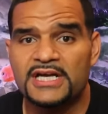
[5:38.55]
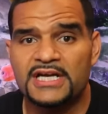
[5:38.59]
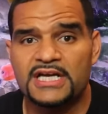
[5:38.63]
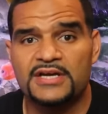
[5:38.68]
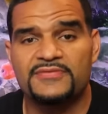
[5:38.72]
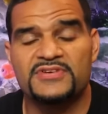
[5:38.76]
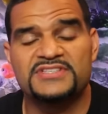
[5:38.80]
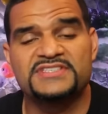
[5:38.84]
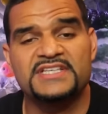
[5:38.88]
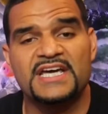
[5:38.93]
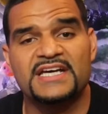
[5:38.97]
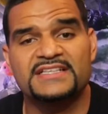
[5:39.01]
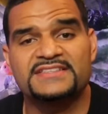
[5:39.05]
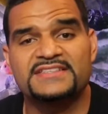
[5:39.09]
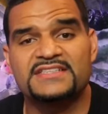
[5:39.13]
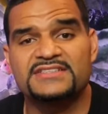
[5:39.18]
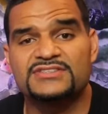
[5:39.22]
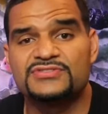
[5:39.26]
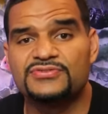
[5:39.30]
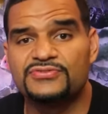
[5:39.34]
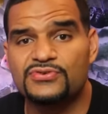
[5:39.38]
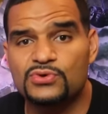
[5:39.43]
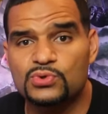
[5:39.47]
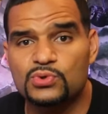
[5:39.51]
If it's
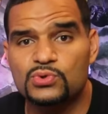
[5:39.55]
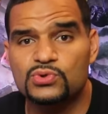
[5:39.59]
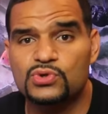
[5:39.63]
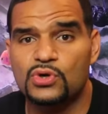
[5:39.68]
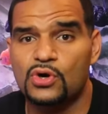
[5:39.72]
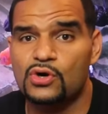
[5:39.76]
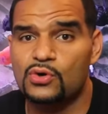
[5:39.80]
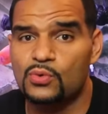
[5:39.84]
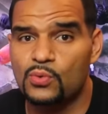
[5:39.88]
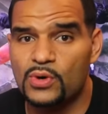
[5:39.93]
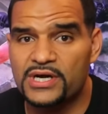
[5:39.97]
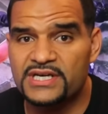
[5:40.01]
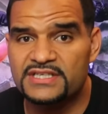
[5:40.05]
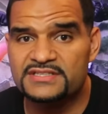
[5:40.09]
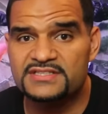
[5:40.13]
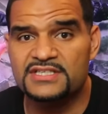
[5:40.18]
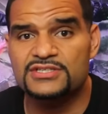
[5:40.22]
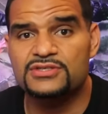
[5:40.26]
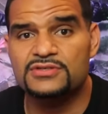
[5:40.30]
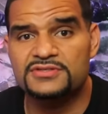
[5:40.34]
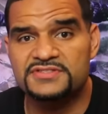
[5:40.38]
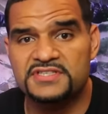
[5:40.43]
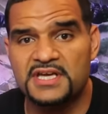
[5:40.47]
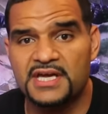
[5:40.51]
excess food or waste
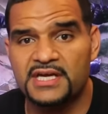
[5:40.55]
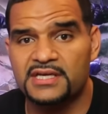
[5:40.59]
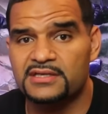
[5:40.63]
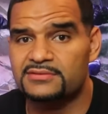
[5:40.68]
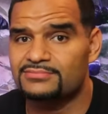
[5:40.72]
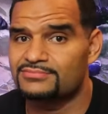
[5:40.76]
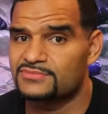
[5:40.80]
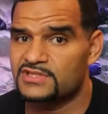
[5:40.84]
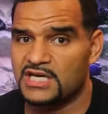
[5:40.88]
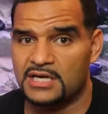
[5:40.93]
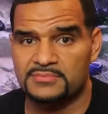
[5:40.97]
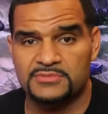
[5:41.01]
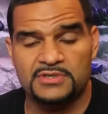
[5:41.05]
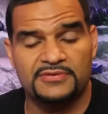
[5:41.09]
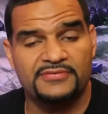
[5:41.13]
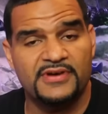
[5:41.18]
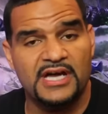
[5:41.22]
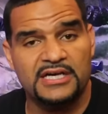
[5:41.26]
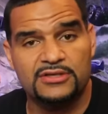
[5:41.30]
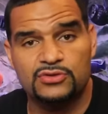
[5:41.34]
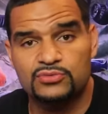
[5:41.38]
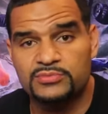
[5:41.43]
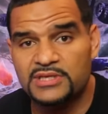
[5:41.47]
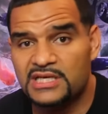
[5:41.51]
in your tank, time to
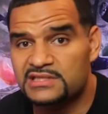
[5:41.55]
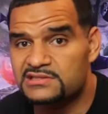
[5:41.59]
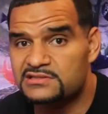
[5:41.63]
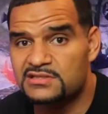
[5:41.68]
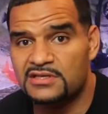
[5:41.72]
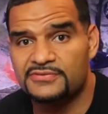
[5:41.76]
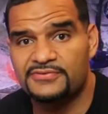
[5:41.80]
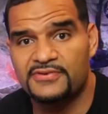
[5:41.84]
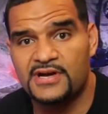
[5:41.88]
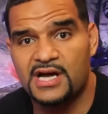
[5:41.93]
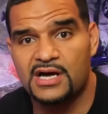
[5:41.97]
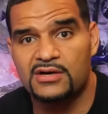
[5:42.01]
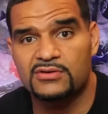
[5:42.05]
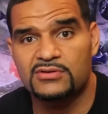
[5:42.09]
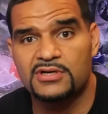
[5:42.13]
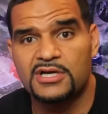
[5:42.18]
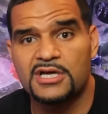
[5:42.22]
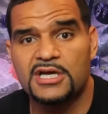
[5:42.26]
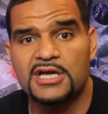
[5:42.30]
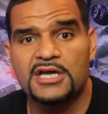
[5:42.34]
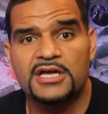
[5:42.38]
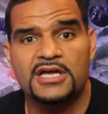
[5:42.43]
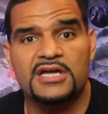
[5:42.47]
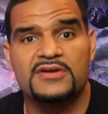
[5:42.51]
vacuum that stuff out.
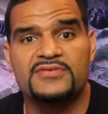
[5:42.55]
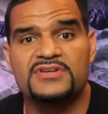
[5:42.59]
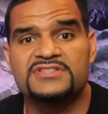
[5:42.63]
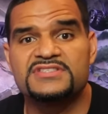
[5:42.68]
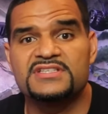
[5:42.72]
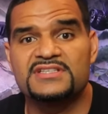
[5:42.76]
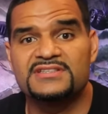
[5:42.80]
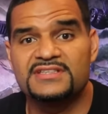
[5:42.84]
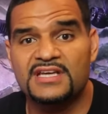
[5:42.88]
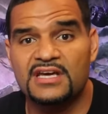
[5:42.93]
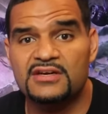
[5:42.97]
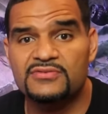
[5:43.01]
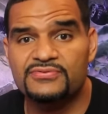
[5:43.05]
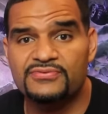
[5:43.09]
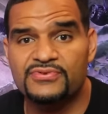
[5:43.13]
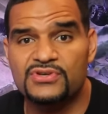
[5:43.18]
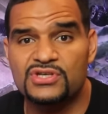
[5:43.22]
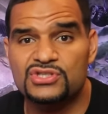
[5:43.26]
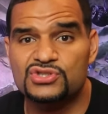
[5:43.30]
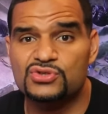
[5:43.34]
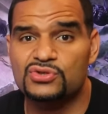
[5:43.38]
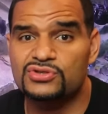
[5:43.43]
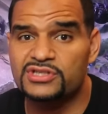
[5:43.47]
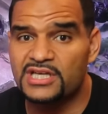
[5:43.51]
If it's a dead
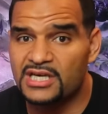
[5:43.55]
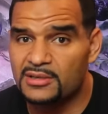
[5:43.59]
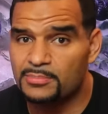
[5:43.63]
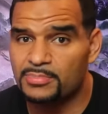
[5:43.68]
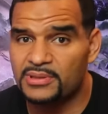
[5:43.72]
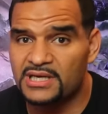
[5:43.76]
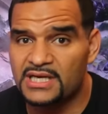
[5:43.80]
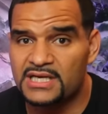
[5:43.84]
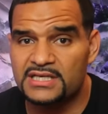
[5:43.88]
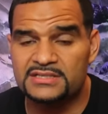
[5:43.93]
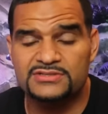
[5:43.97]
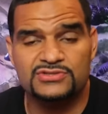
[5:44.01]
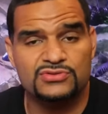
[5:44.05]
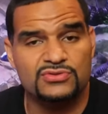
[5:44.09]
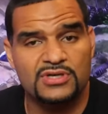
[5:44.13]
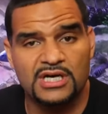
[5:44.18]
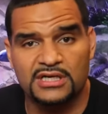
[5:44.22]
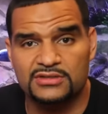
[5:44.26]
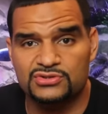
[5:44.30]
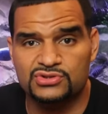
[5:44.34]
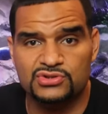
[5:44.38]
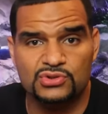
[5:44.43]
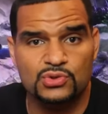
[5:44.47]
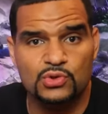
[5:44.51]
fish or dead plants, you
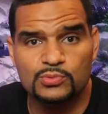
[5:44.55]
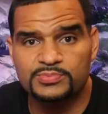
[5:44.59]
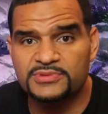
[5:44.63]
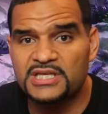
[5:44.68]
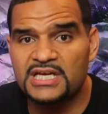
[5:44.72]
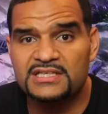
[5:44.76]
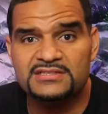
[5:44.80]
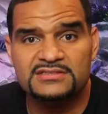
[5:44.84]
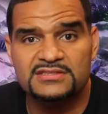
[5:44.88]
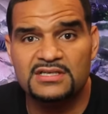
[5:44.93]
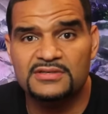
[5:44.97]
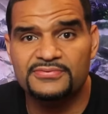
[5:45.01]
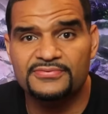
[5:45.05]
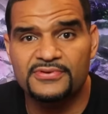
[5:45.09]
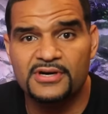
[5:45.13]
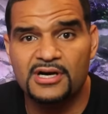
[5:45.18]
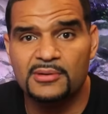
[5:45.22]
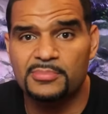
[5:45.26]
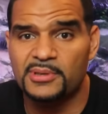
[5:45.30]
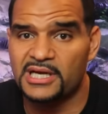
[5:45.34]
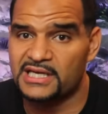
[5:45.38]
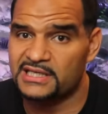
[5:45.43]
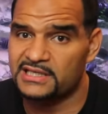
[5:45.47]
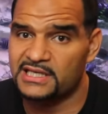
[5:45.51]
gotta scoop that stuff
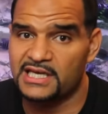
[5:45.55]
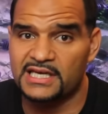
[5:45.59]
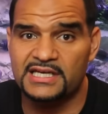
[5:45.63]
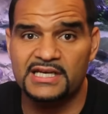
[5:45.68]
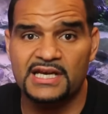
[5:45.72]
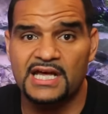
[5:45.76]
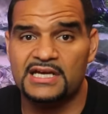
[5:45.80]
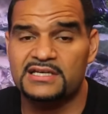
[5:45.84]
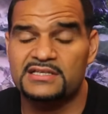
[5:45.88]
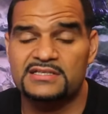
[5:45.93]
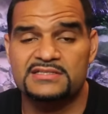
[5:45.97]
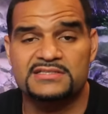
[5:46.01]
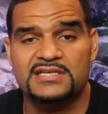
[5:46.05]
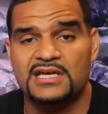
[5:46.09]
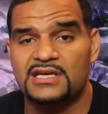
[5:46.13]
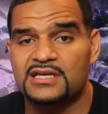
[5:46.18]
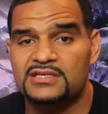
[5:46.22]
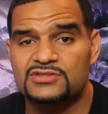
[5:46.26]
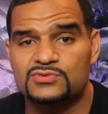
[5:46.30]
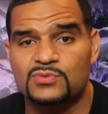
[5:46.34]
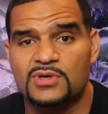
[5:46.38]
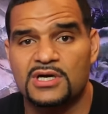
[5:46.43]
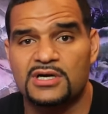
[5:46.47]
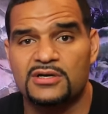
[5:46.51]
up and get it out of the tank
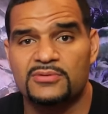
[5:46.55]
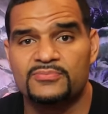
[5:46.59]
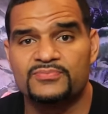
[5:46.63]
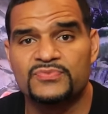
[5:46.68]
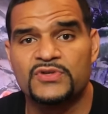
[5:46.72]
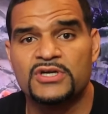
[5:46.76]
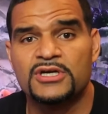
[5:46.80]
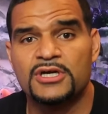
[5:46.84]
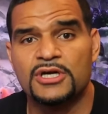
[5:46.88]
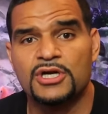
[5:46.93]
as well.